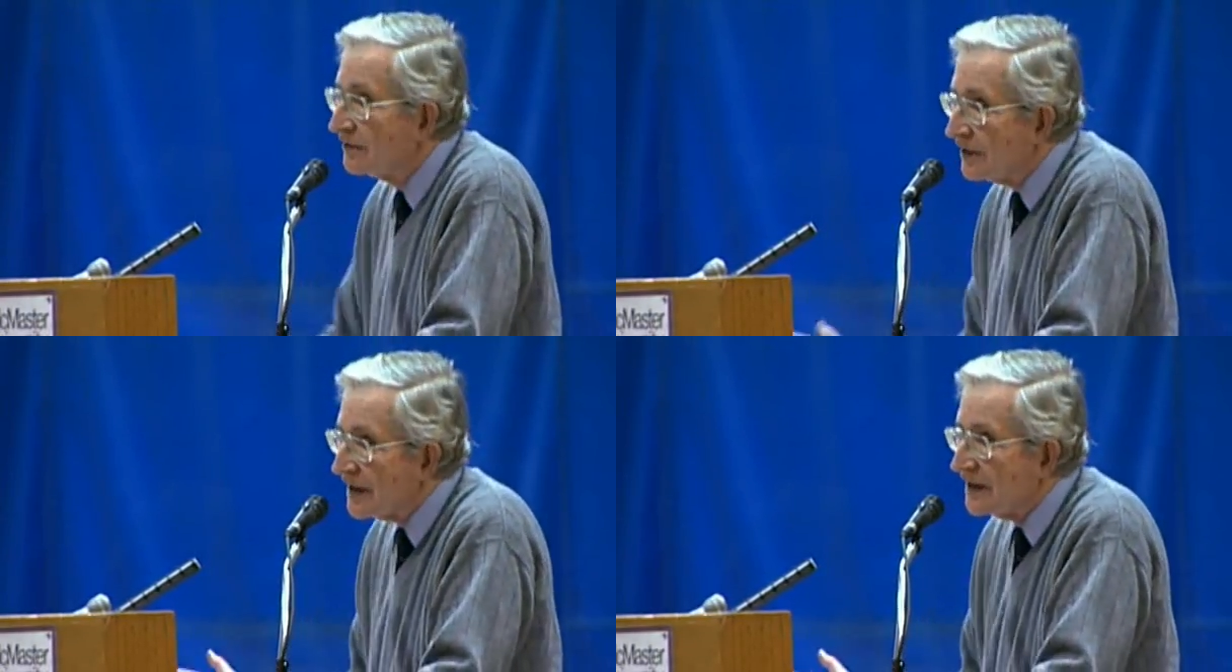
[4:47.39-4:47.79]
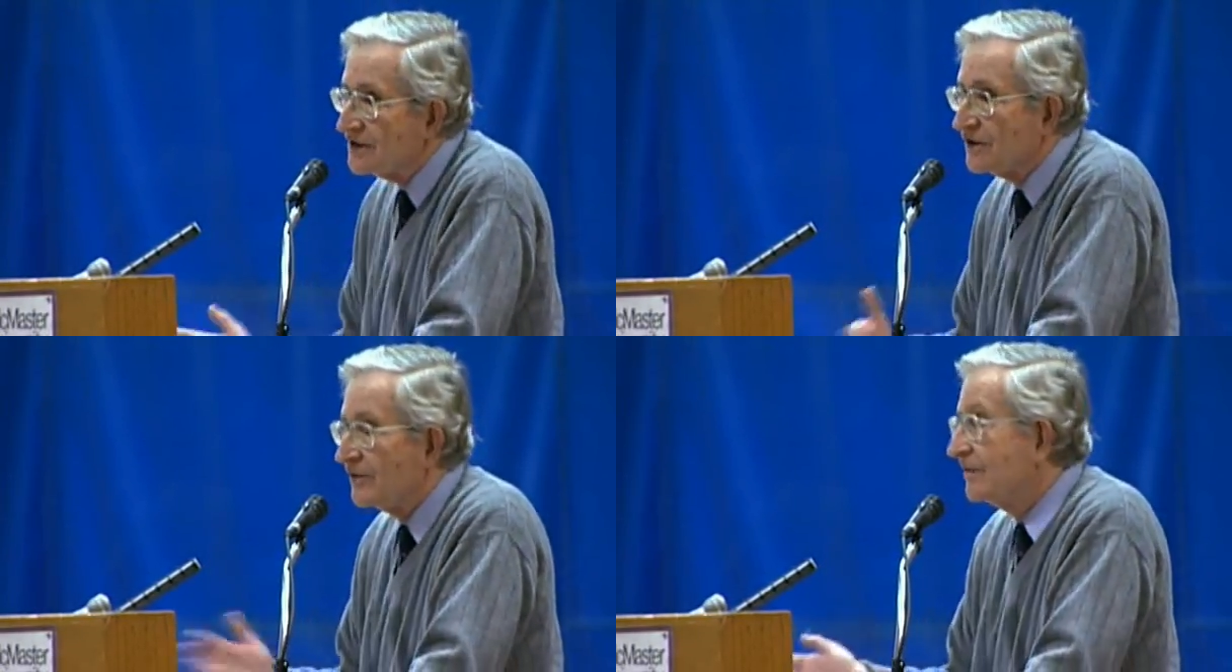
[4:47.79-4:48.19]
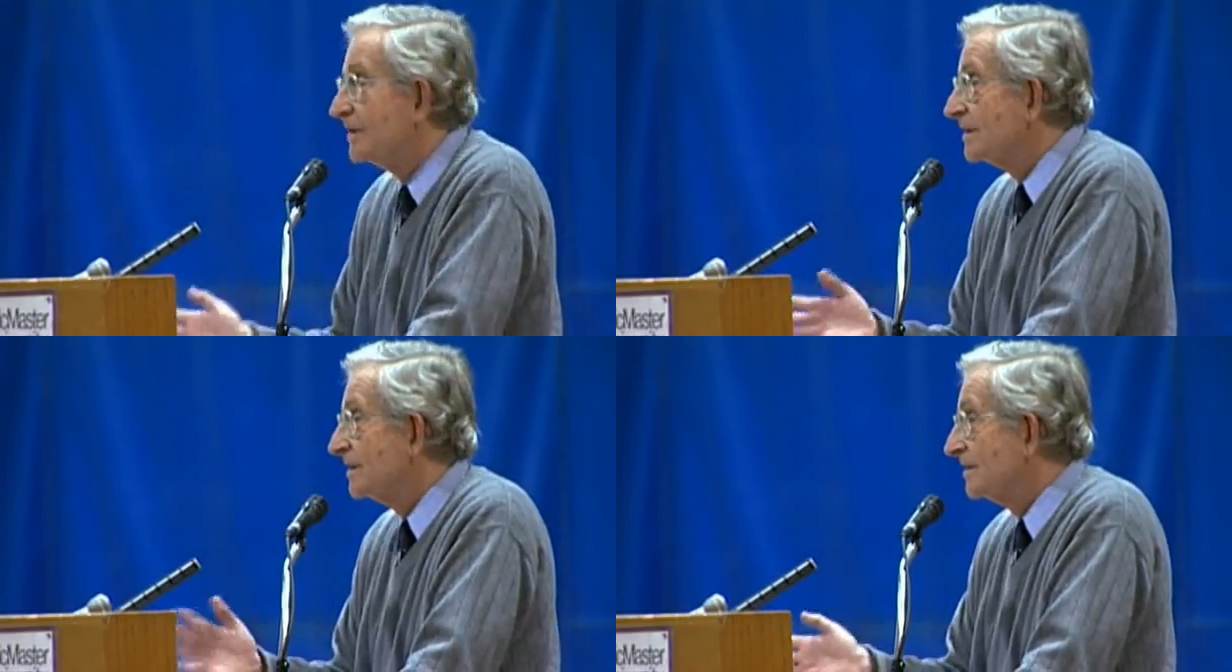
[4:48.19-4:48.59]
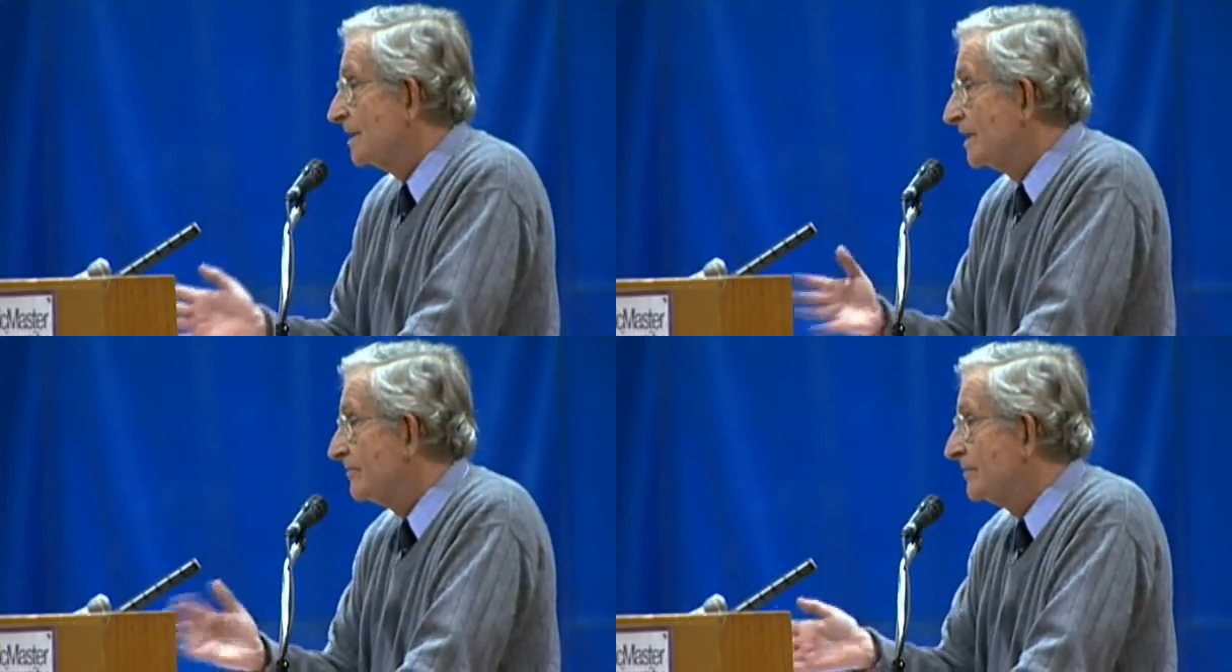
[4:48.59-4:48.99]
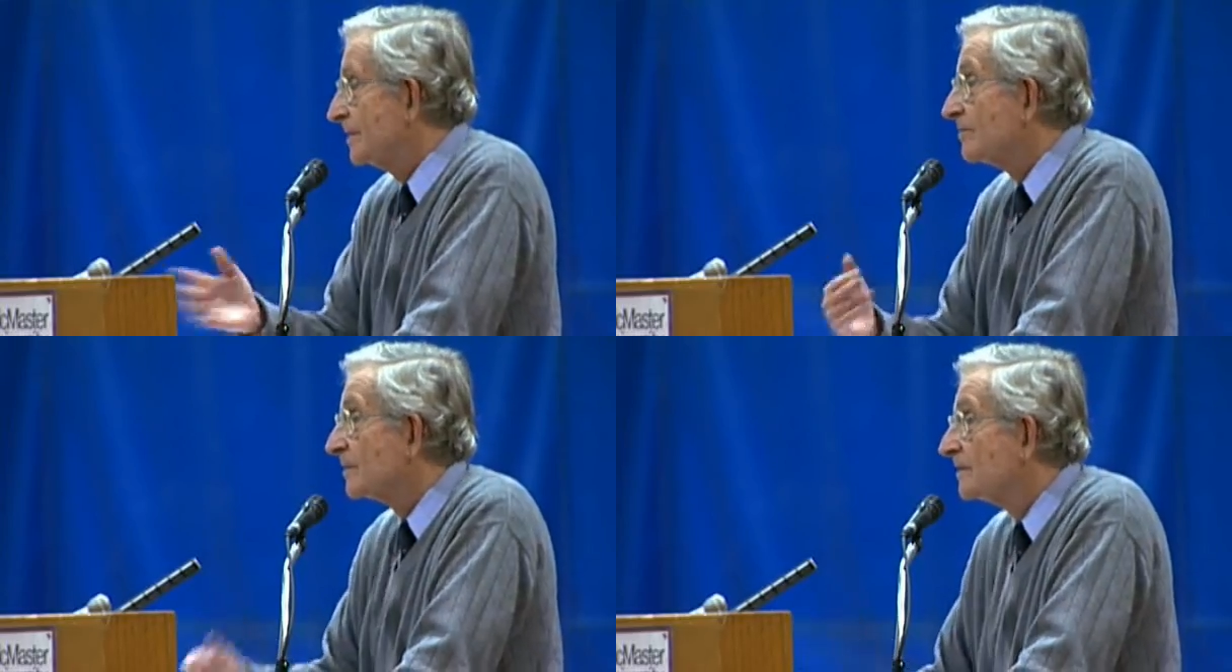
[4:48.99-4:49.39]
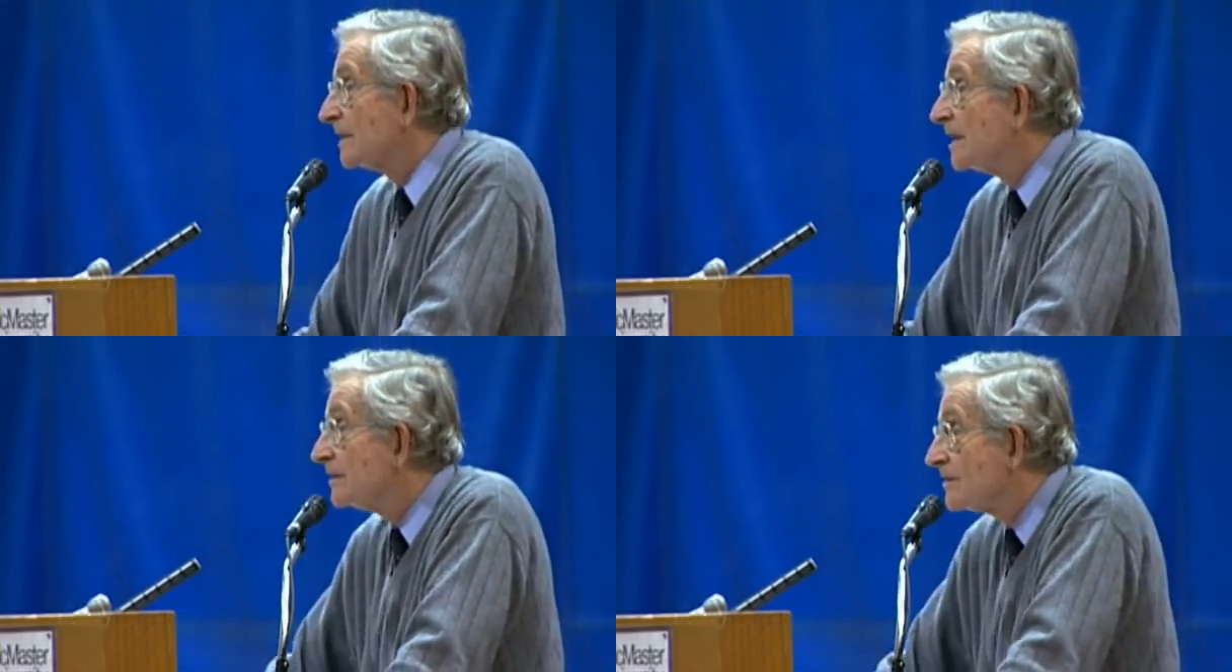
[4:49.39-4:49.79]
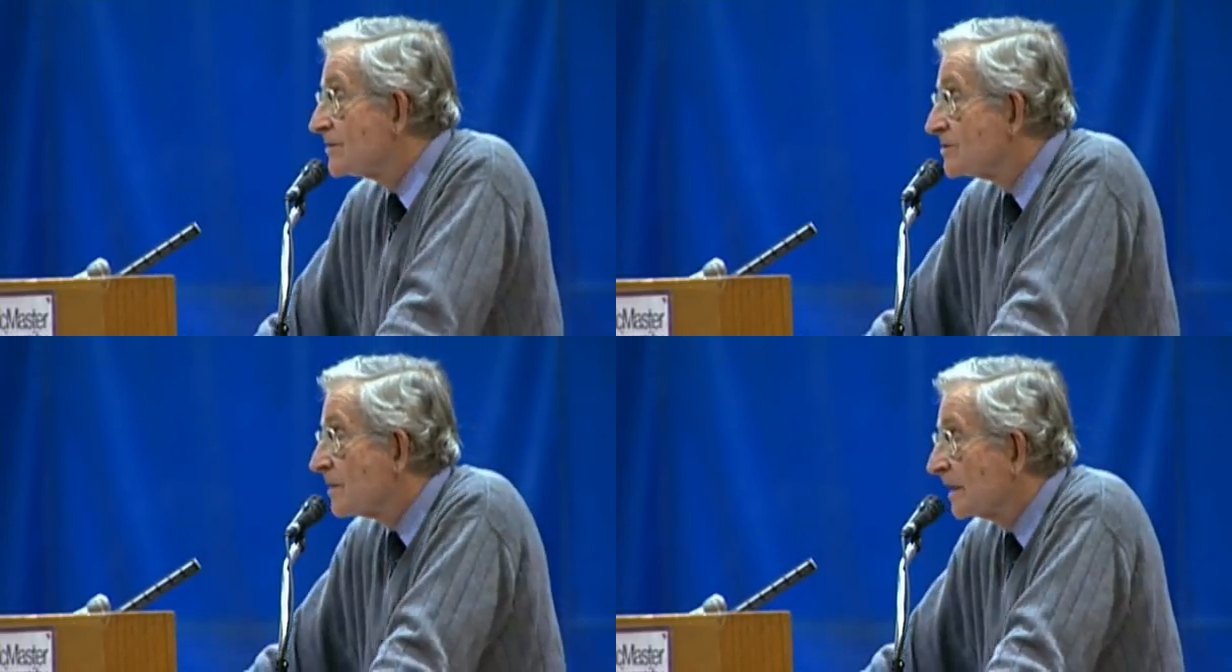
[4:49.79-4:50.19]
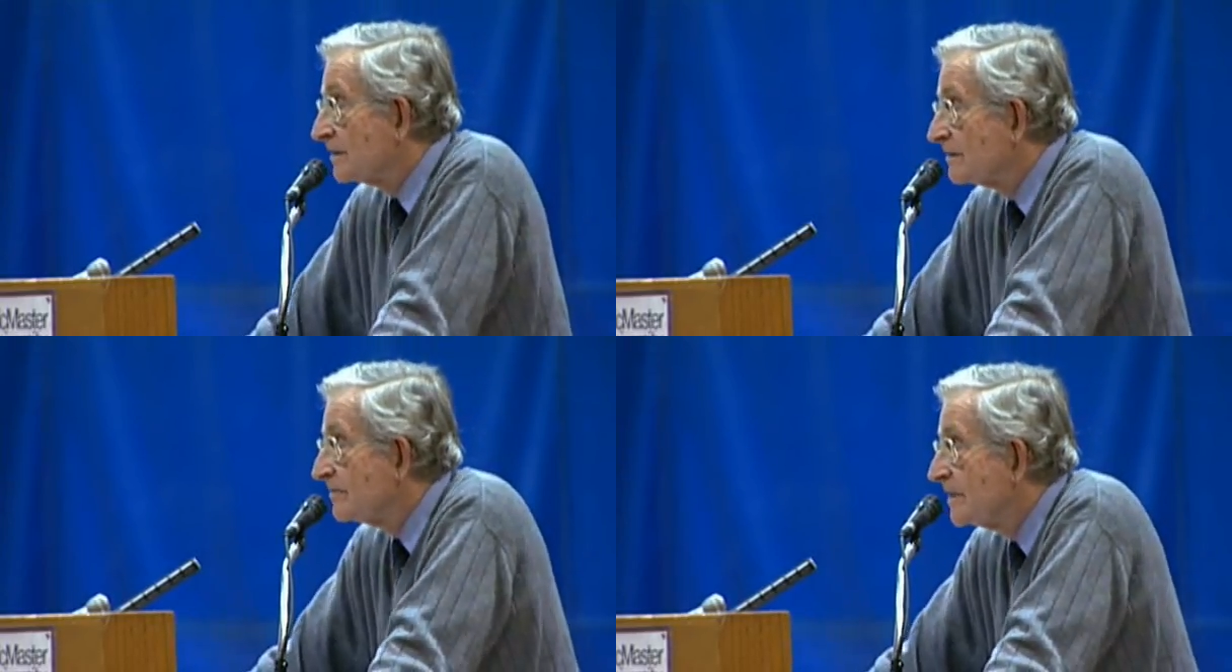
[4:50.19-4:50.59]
Well, that's off at the left liberal end of the spectrum.